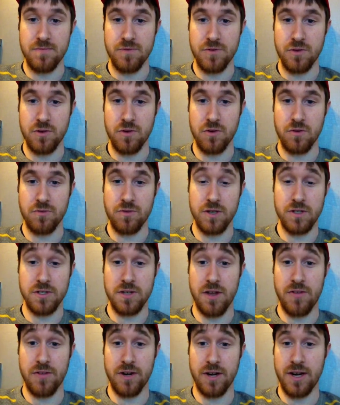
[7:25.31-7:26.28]
So there's
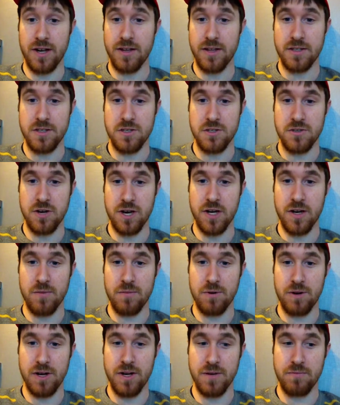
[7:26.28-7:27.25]
another guy that's a strikeout
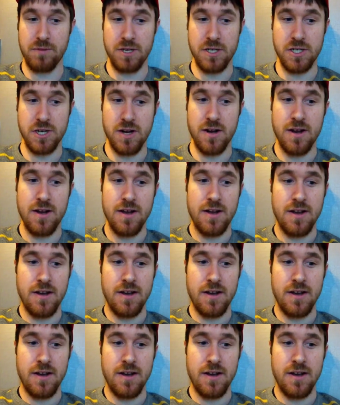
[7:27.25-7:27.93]
per inning pitcher.